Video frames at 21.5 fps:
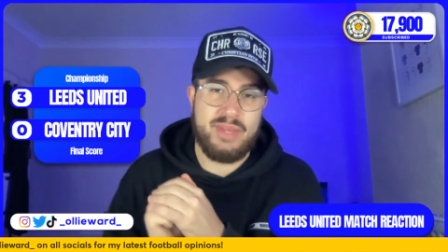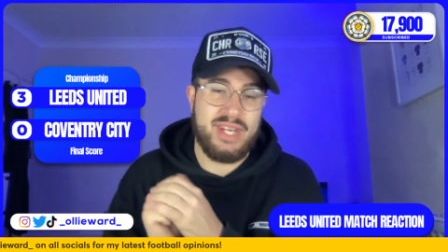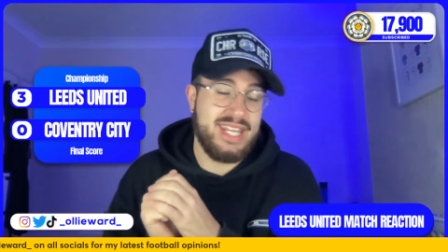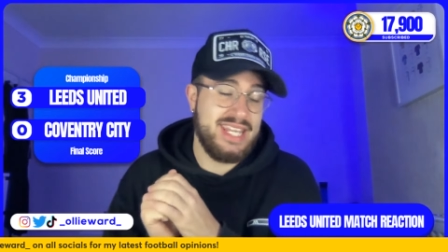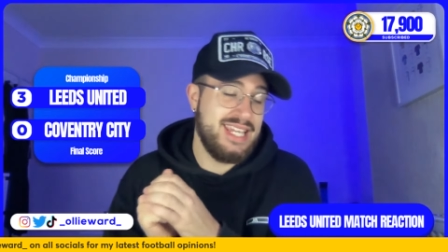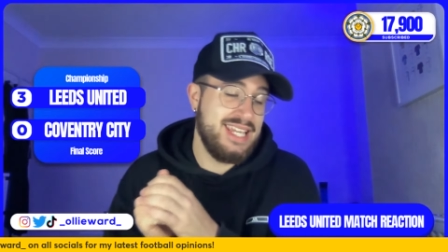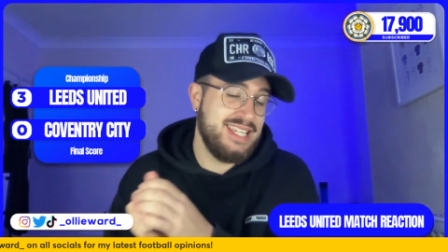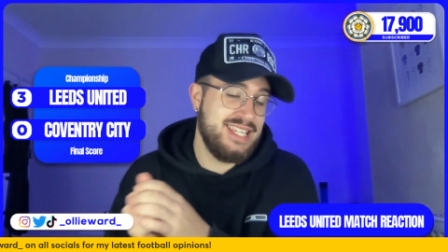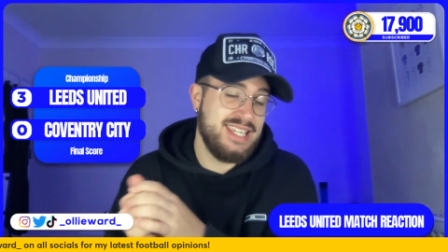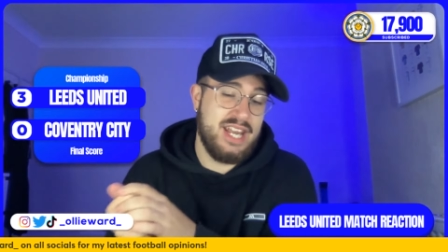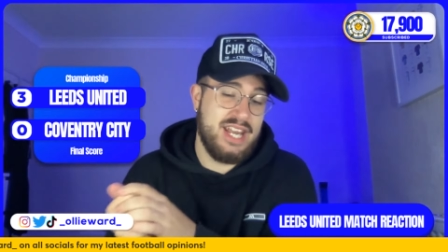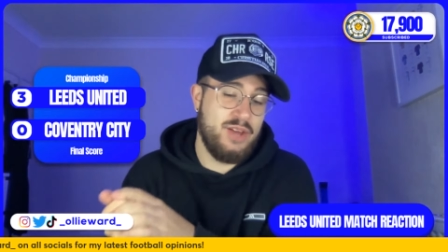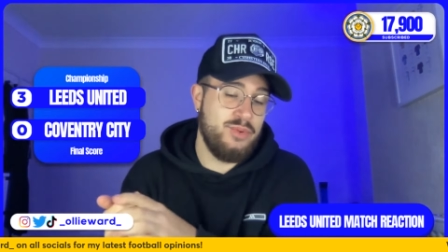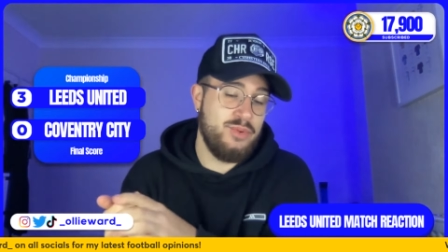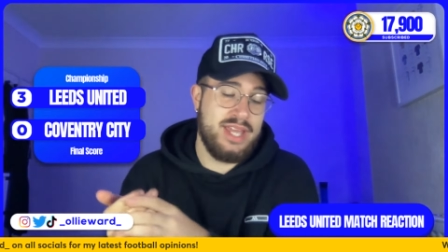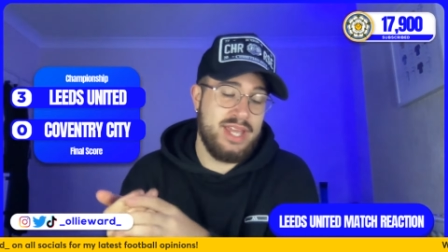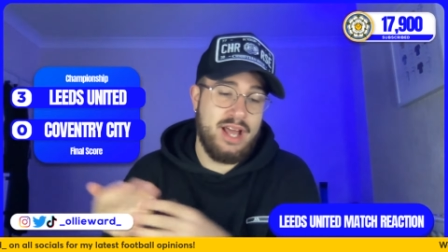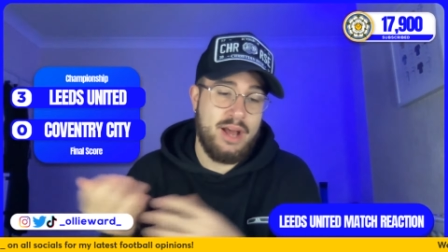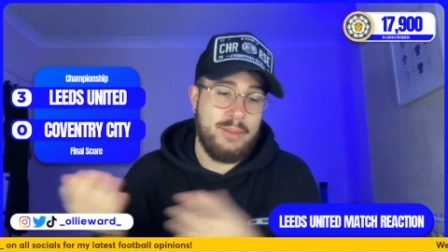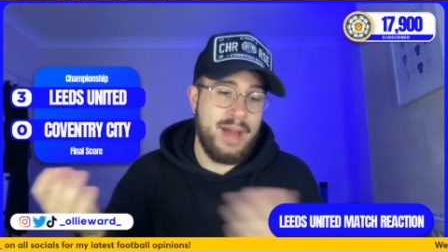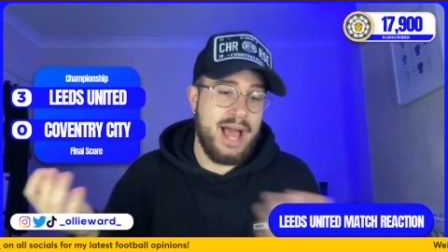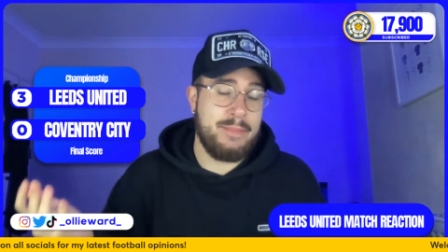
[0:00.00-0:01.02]
And he, you know,
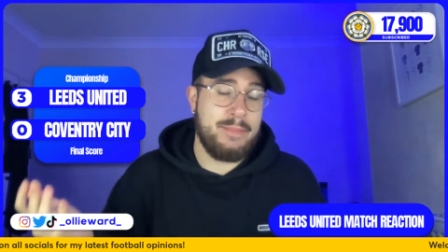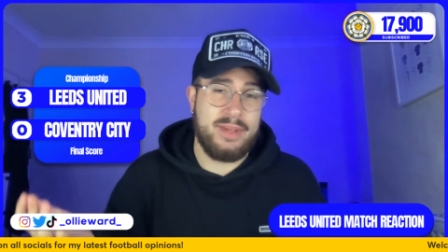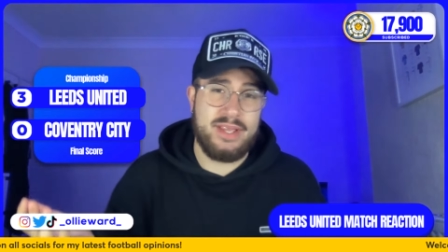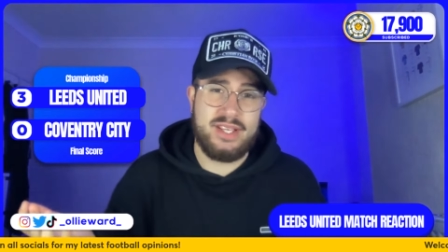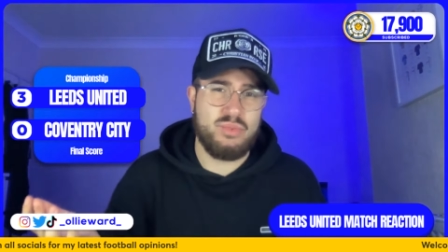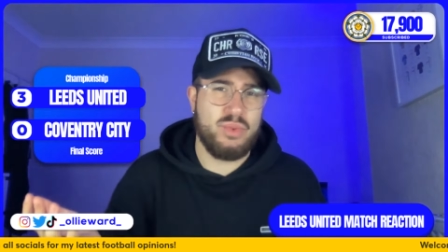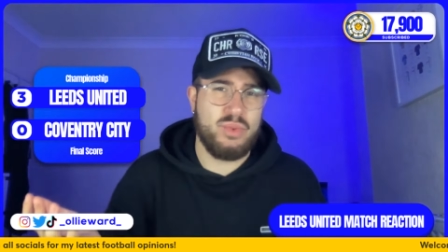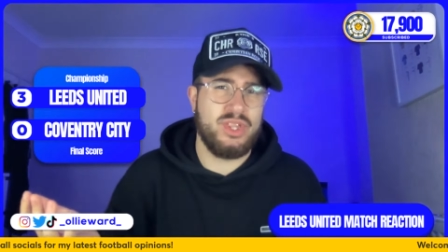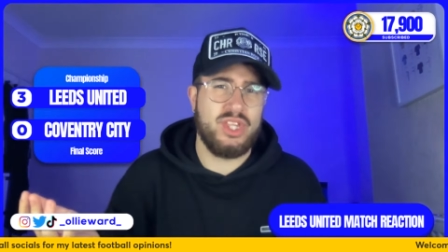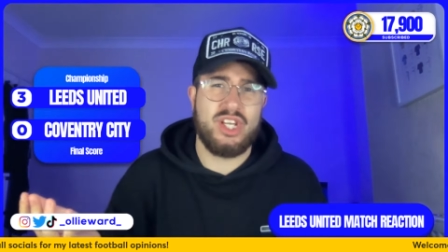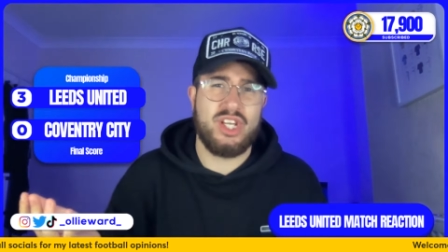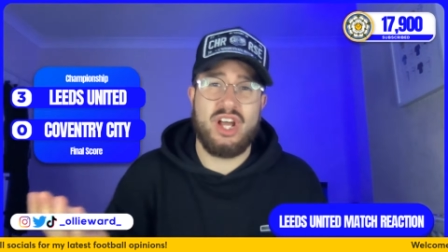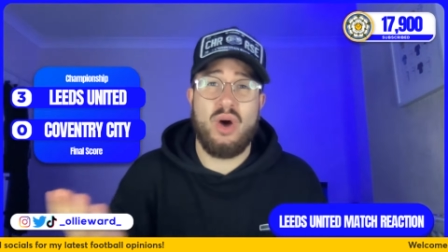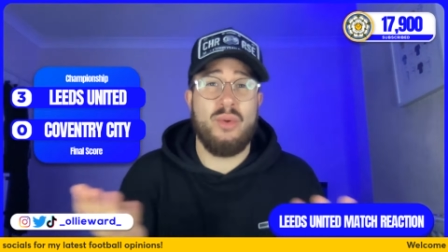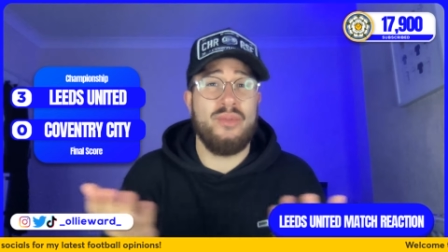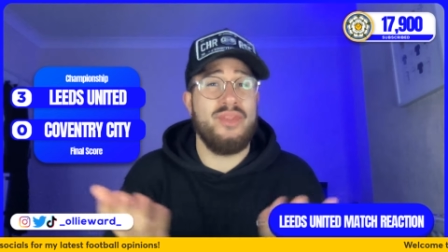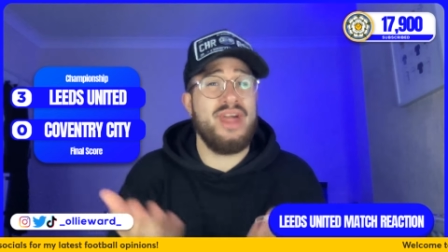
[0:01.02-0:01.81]
I'm happy he's with the goal.